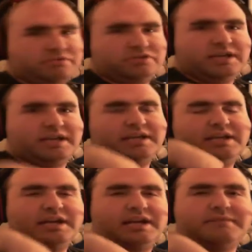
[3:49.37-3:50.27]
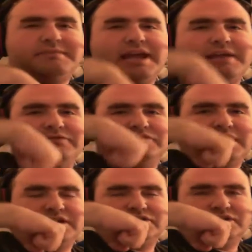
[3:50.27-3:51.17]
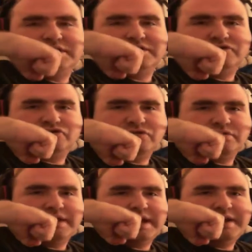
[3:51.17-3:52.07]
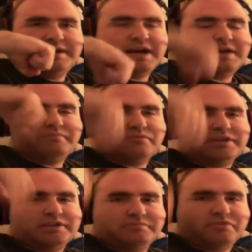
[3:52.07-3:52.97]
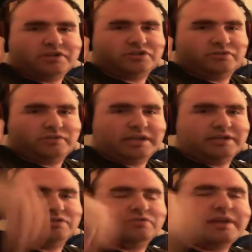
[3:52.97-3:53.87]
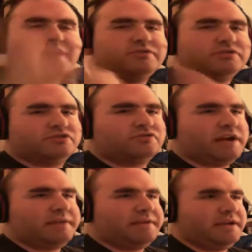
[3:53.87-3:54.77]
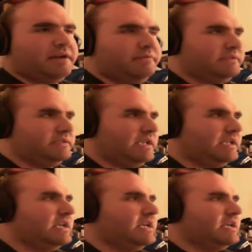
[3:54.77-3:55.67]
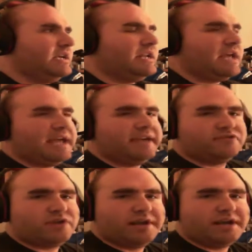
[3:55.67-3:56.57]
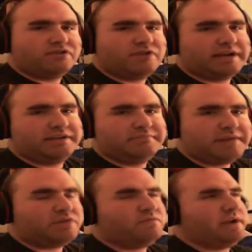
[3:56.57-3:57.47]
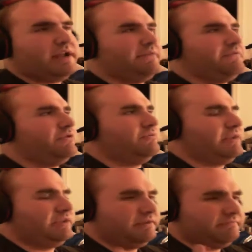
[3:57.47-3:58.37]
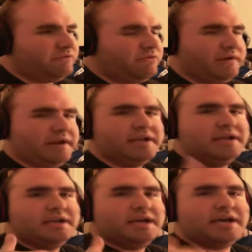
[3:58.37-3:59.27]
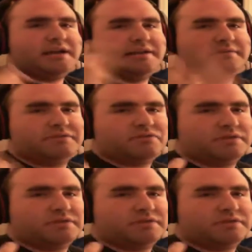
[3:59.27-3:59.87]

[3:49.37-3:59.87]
10%, and I'm able to actually control it and not break the pressure. Like the way you describe it, how it's like an egg trying not crack in the microwave, you know, may seem boring. And